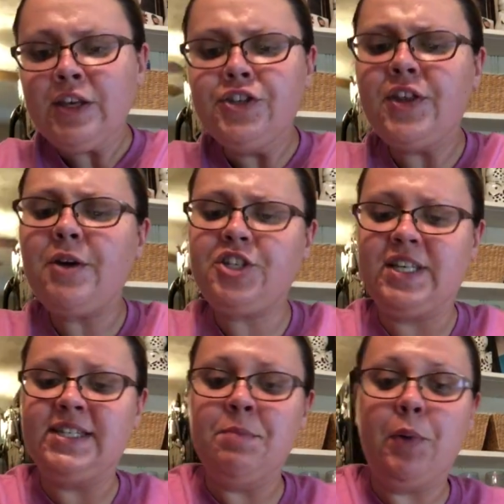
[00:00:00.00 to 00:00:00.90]
So that was just
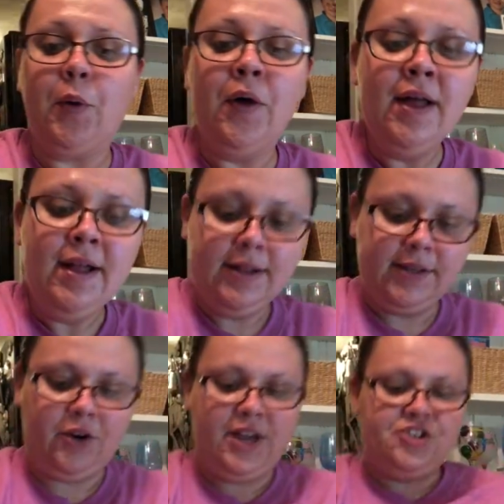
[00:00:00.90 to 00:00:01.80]
a simple
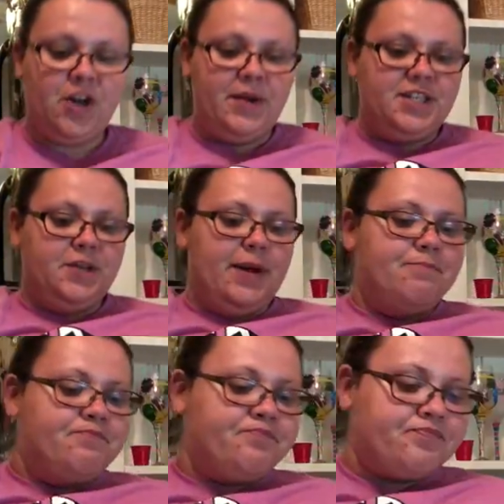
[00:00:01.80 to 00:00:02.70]
little intro into it.
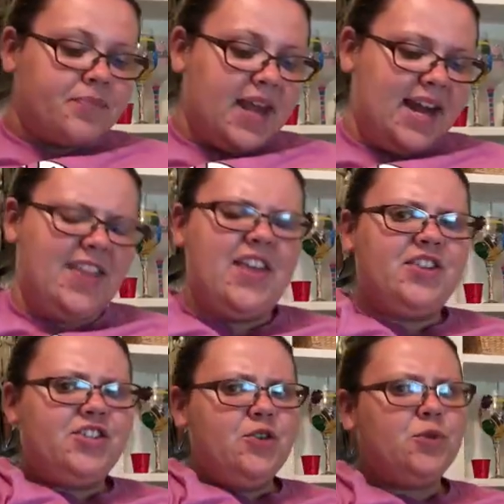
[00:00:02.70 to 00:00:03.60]
And I think
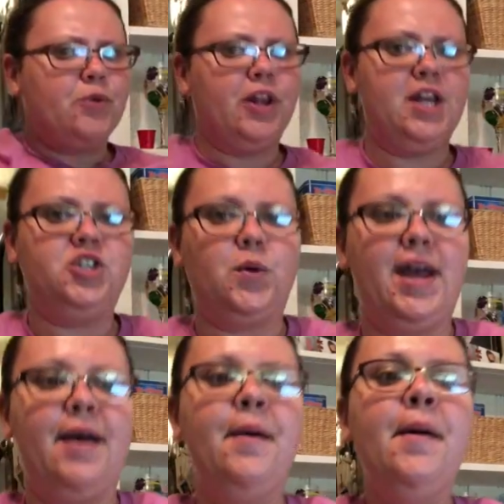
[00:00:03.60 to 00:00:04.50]
the students will really enjoy
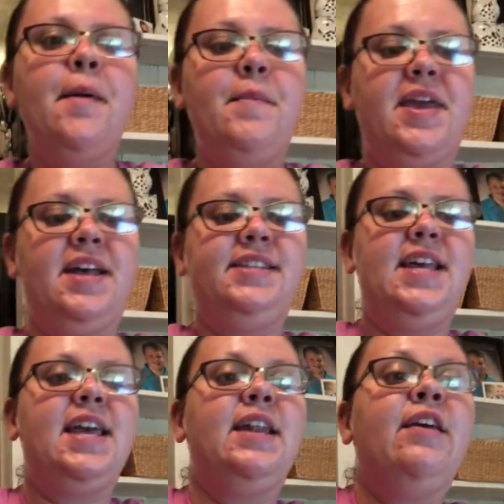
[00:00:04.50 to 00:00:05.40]
it because
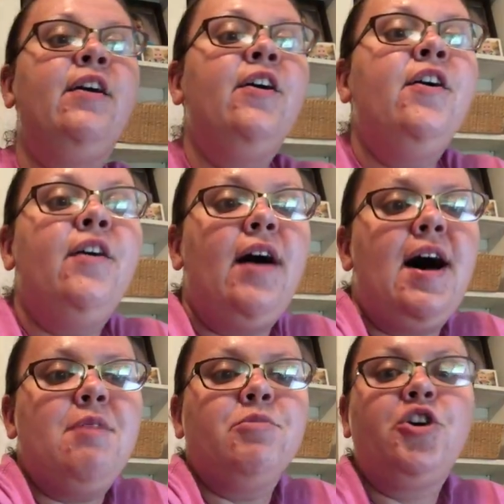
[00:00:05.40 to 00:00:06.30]
they can
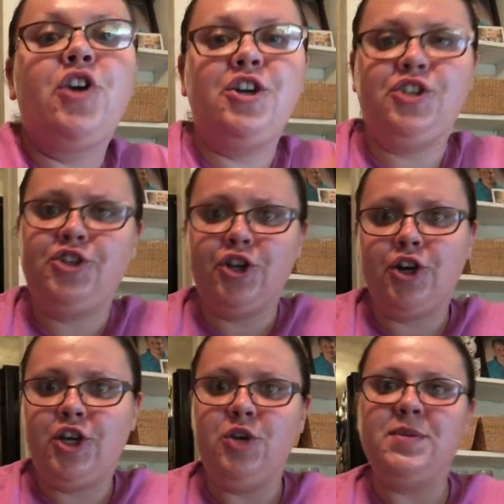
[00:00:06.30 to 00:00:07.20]
crush the
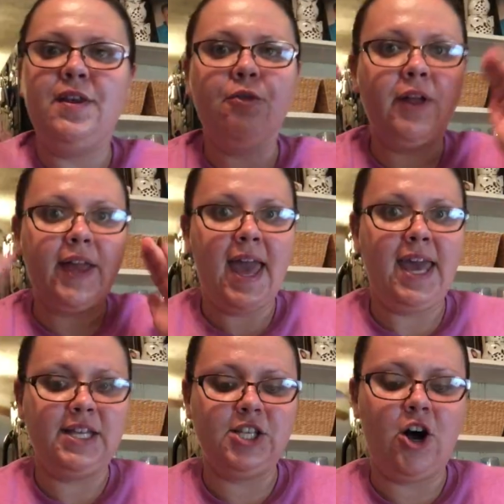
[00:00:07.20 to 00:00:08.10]
sugar cubes and they're really
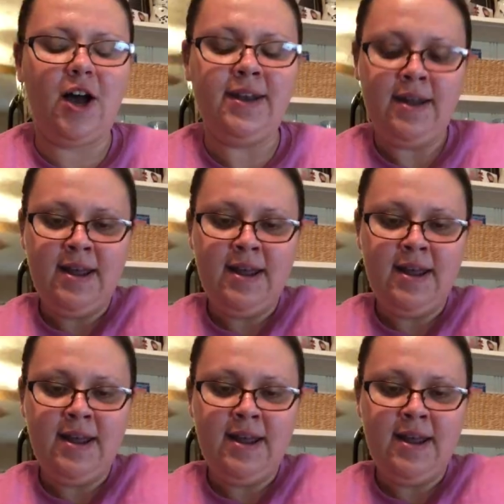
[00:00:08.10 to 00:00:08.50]
hands-on.